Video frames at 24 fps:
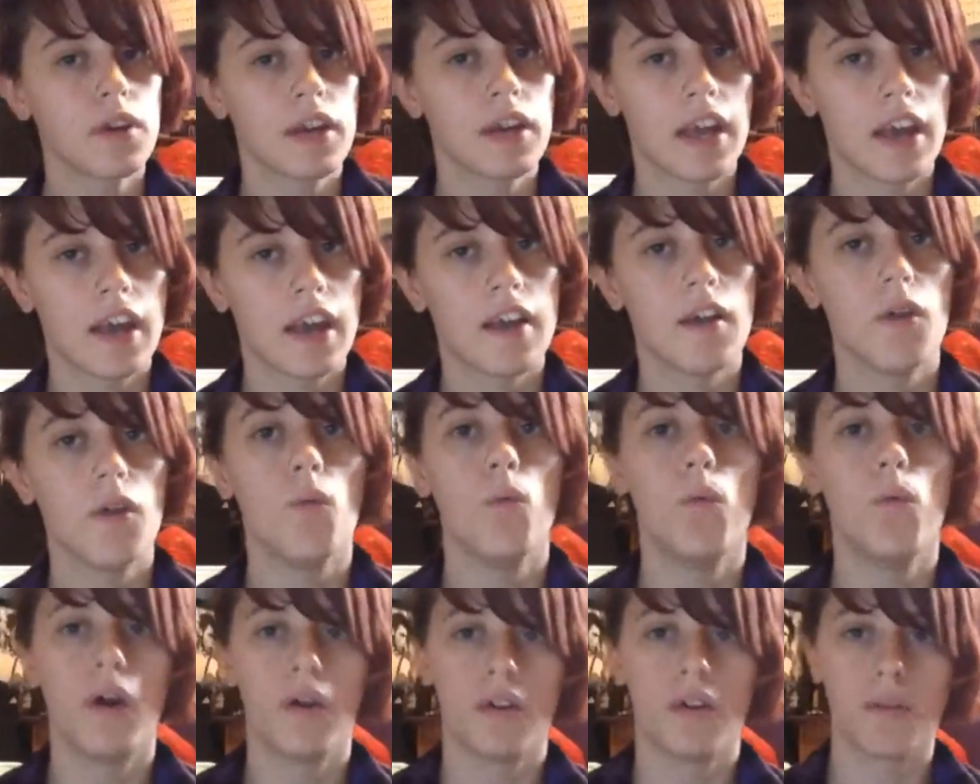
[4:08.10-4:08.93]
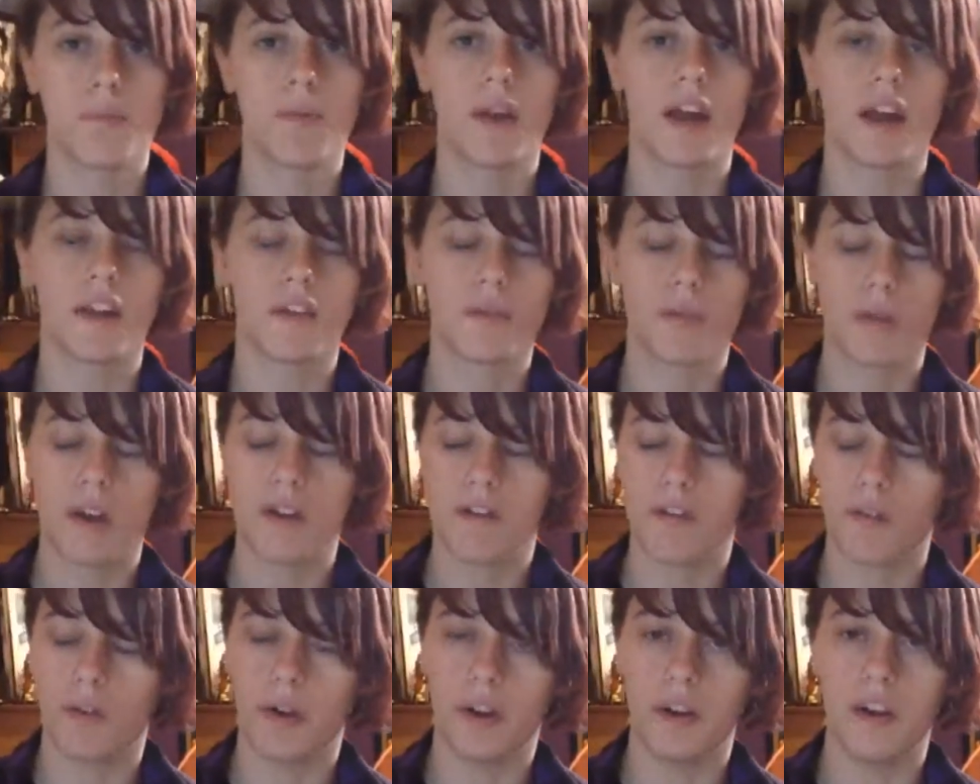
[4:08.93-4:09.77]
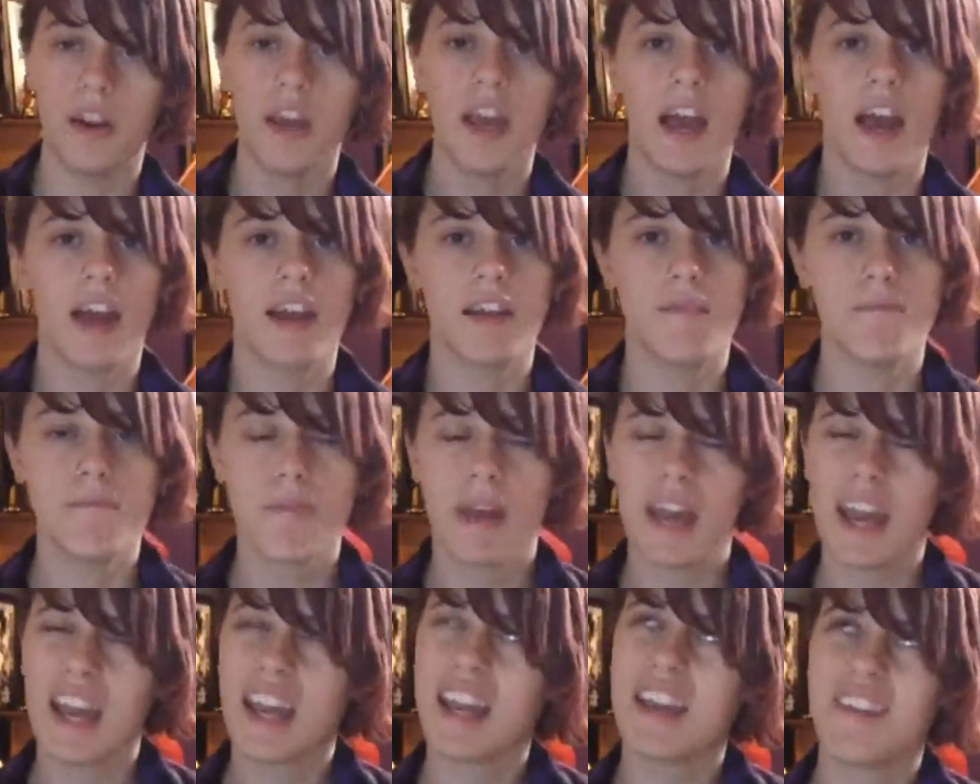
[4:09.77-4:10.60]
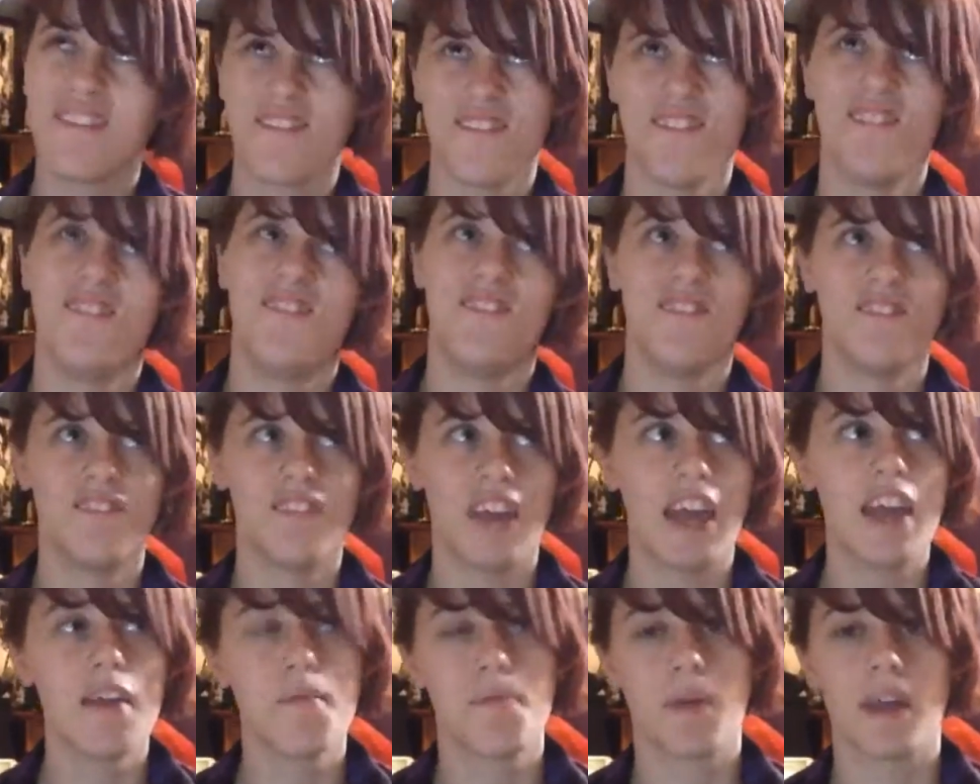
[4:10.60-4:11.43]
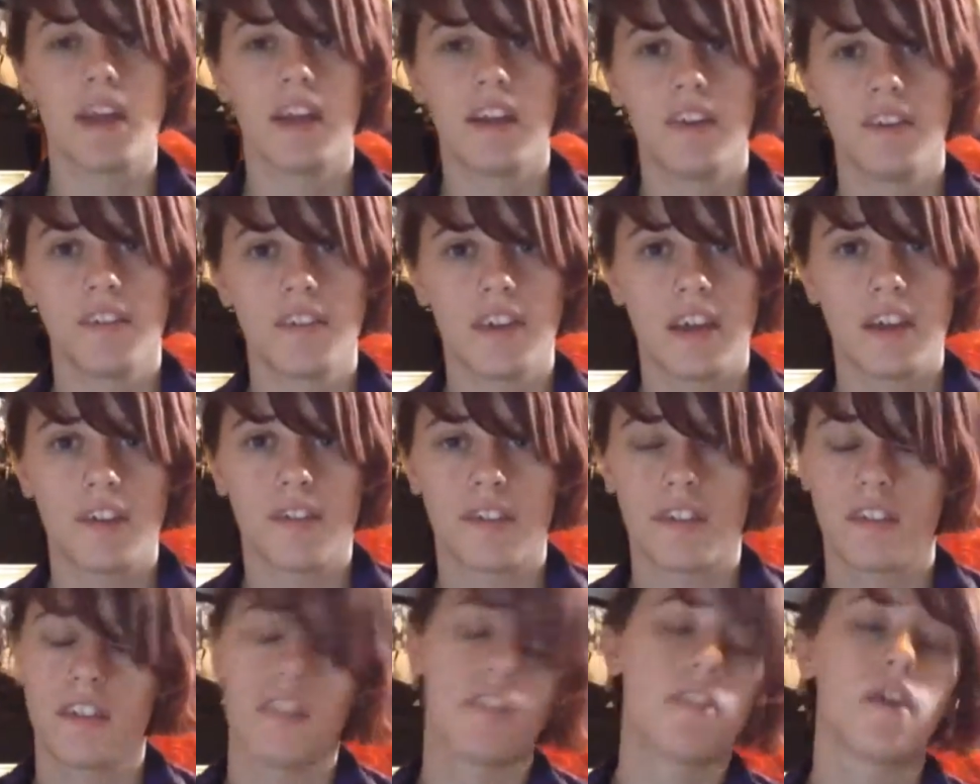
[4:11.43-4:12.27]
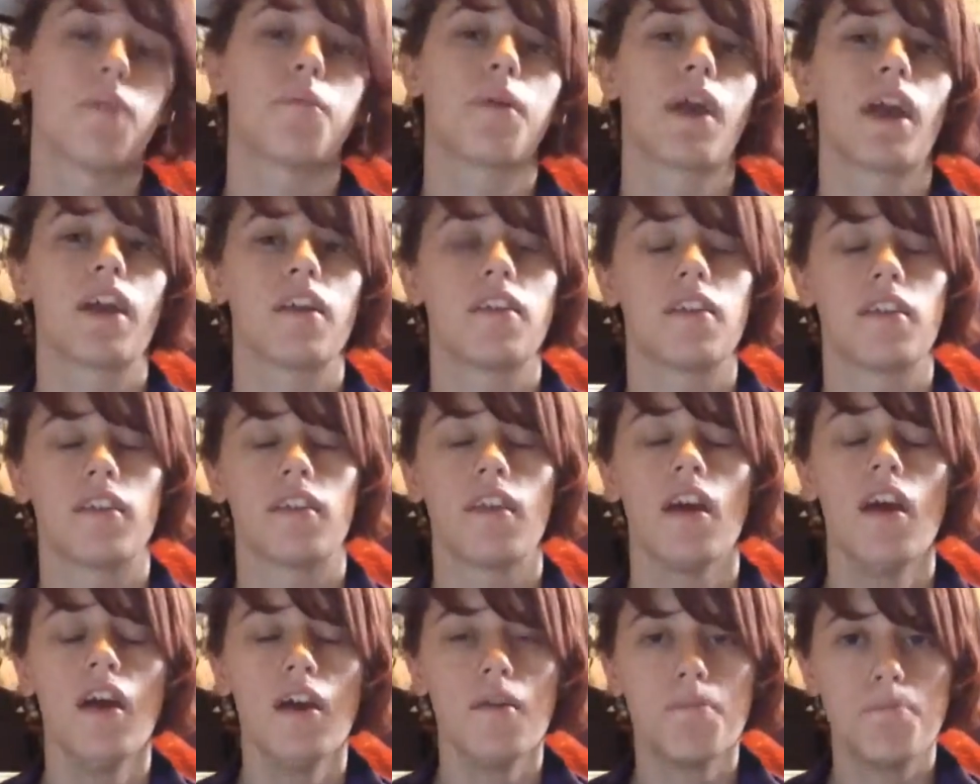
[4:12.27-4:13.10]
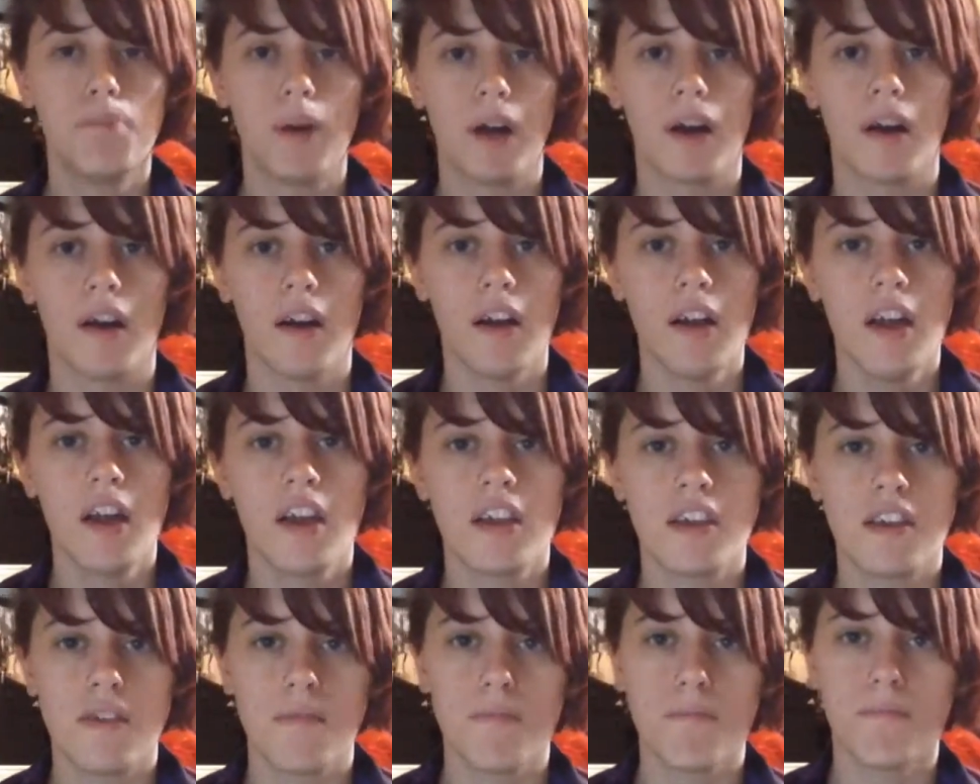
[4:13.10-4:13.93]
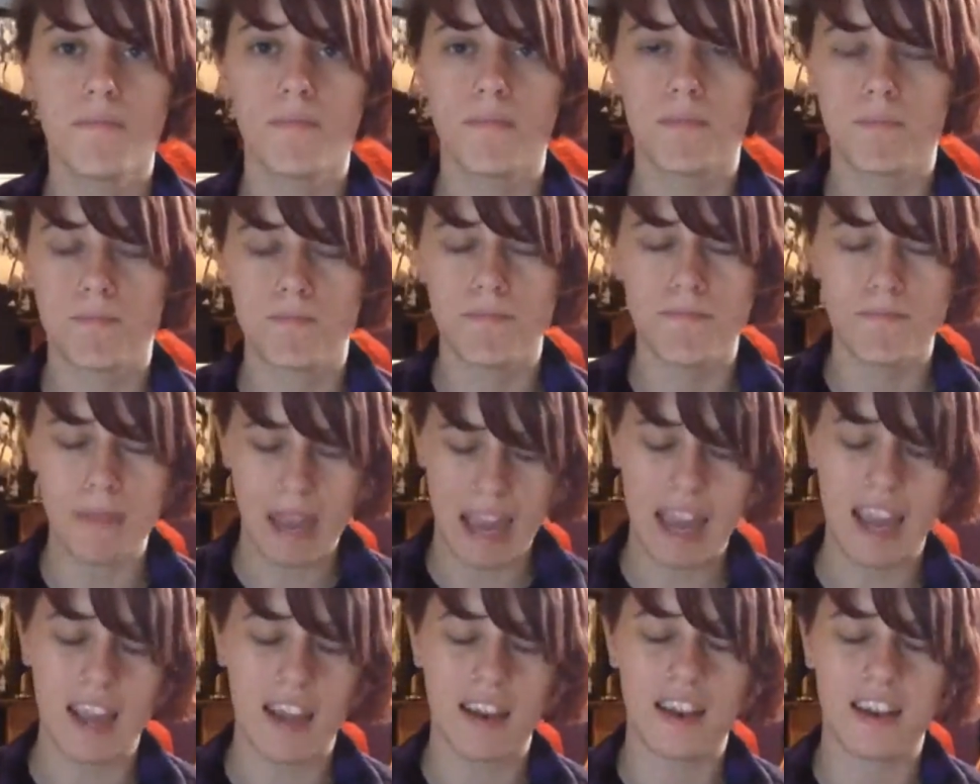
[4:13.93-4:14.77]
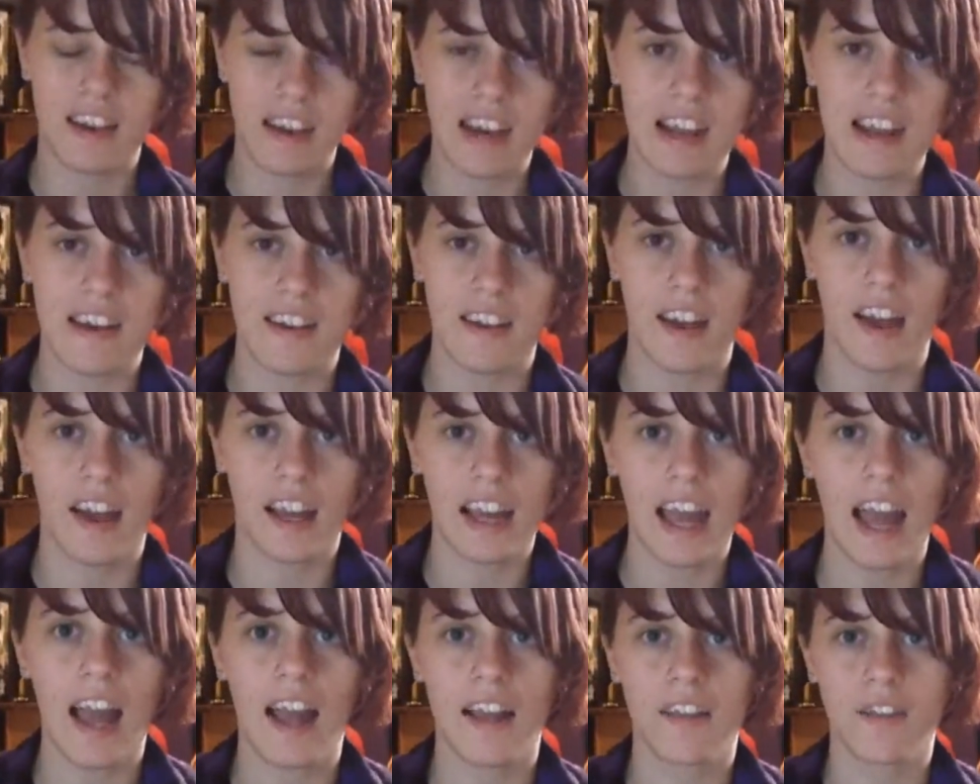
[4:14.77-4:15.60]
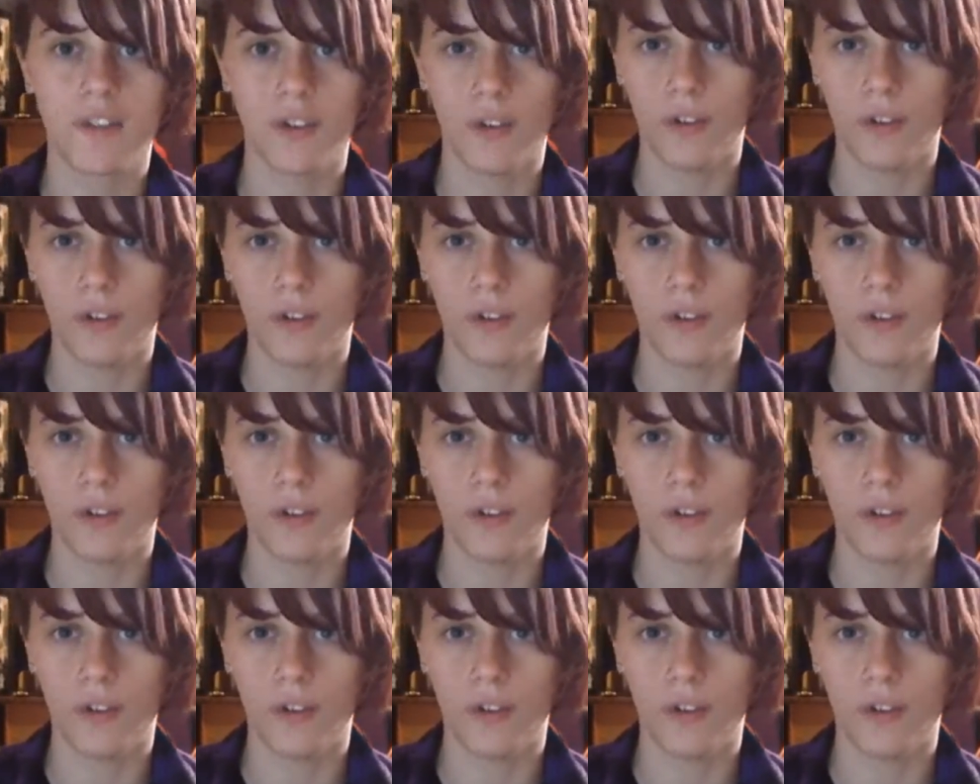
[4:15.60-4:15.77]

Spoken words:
one again won't apply to everyone, and it may be a little dangerous in some cases, but you may need it. I can't